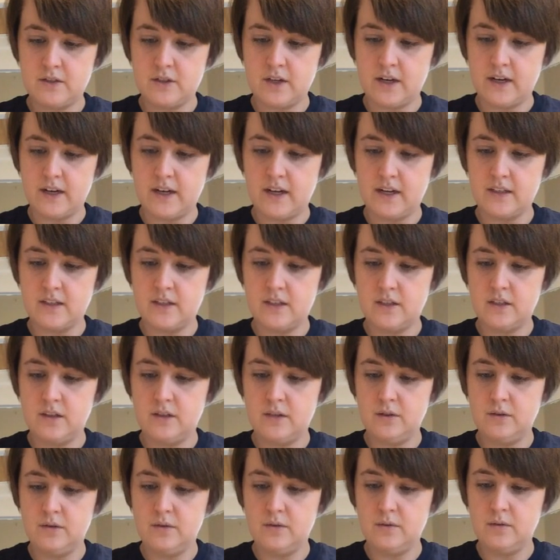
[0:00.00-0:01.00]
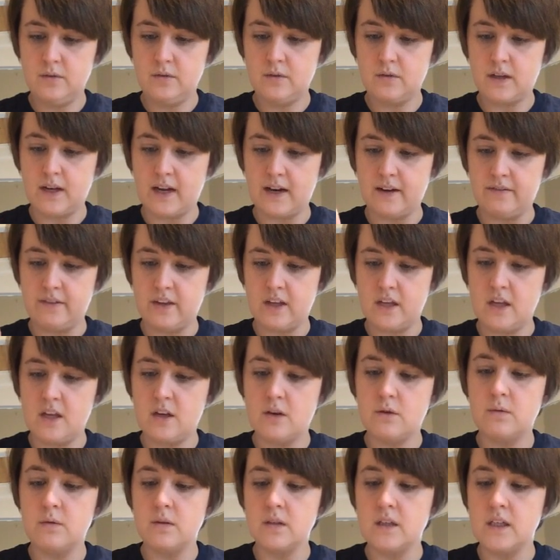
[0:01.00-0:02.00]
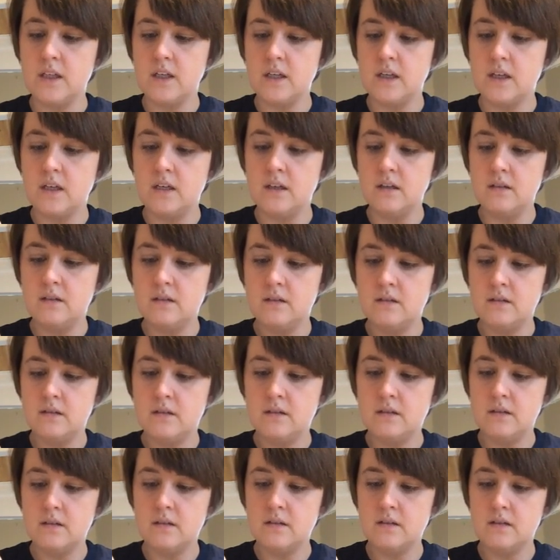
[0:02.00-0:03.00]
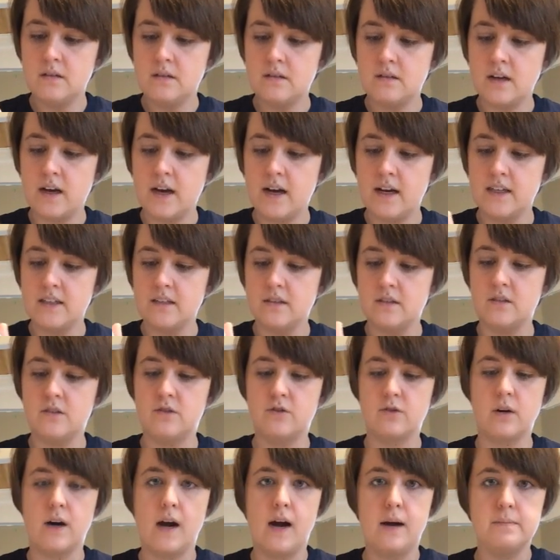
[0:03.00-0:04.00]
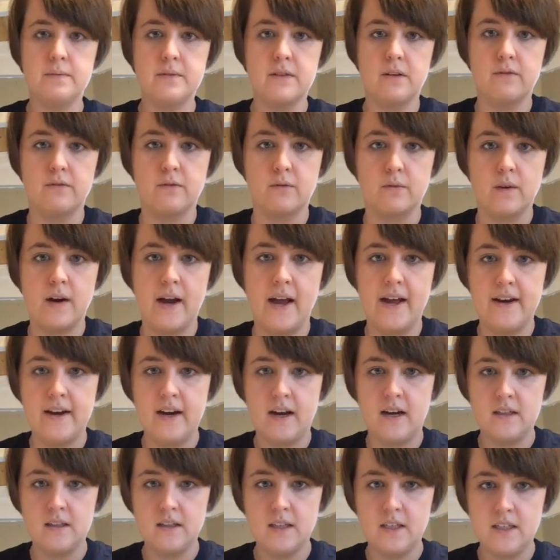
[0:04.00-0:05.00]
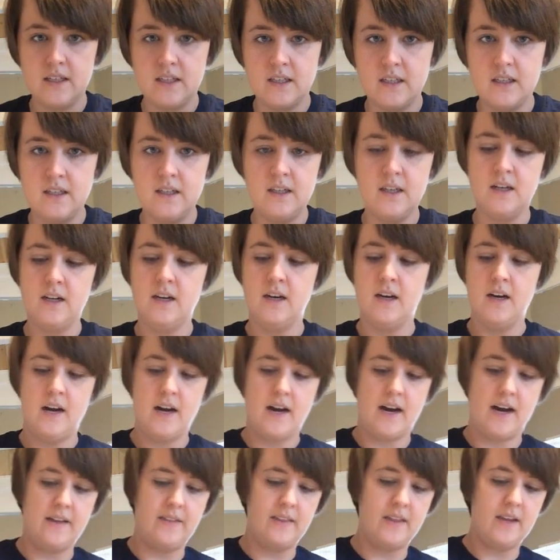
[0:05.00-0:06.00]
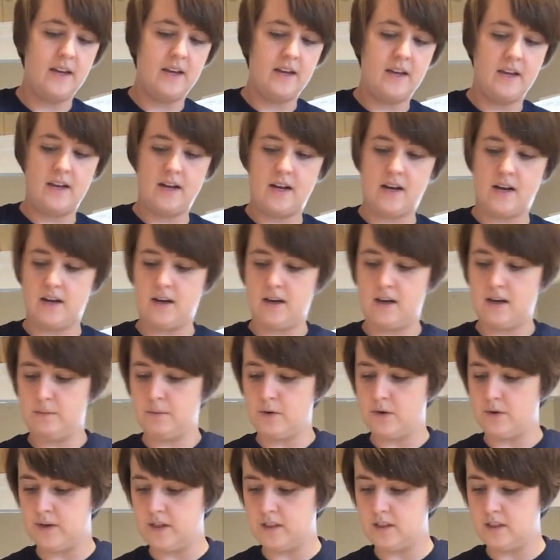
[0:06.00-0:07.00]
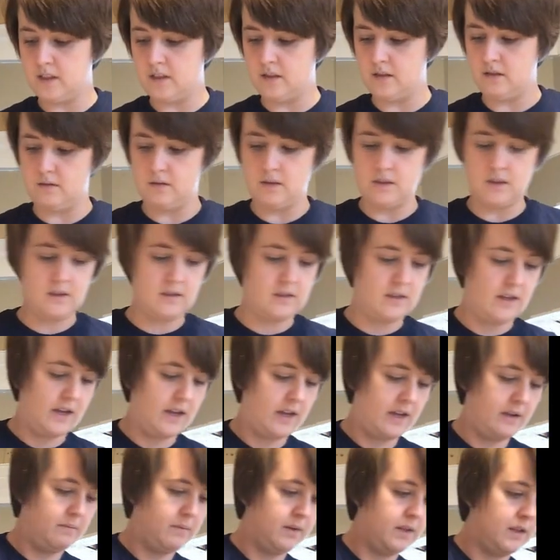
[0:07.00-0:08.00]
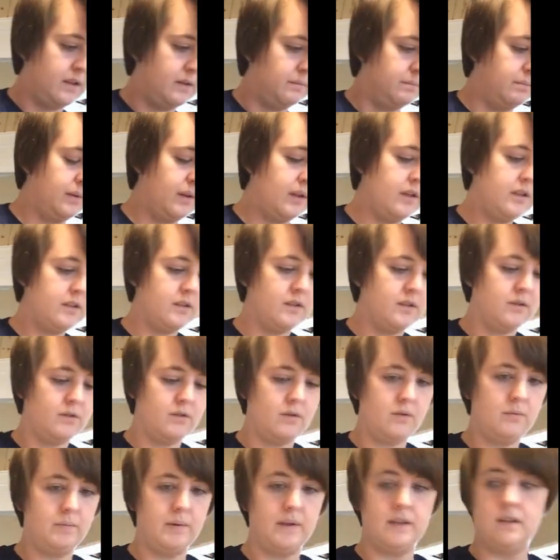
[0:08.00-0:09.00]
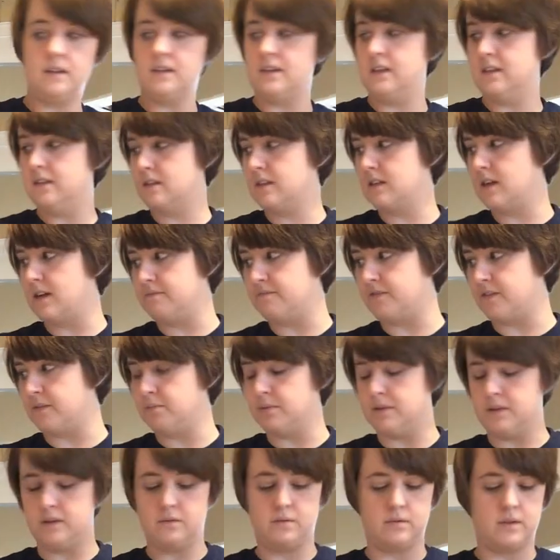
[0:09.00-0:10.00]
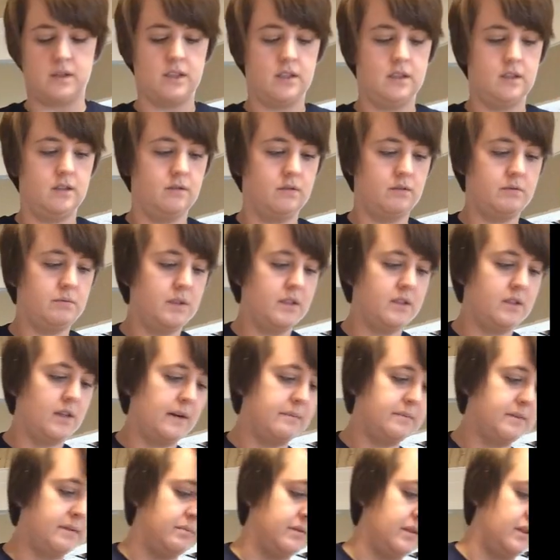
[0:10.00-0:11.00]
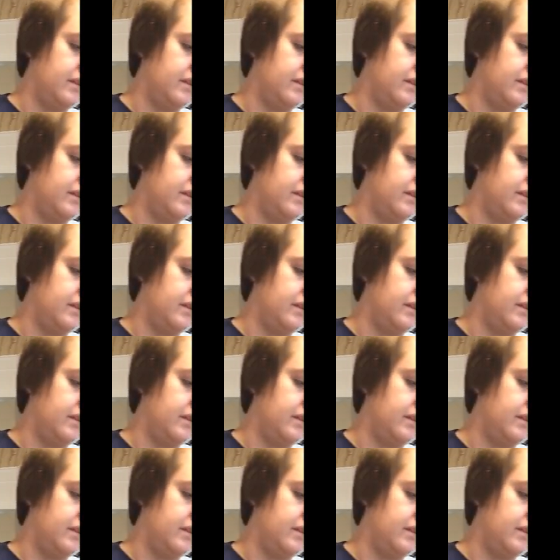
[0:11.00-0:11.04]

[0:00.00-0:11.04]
to try to get 2 kind of equally size drops of red on there. And then I'm going to do the same with the blue, but this time for blue, we're going to do 3 drops of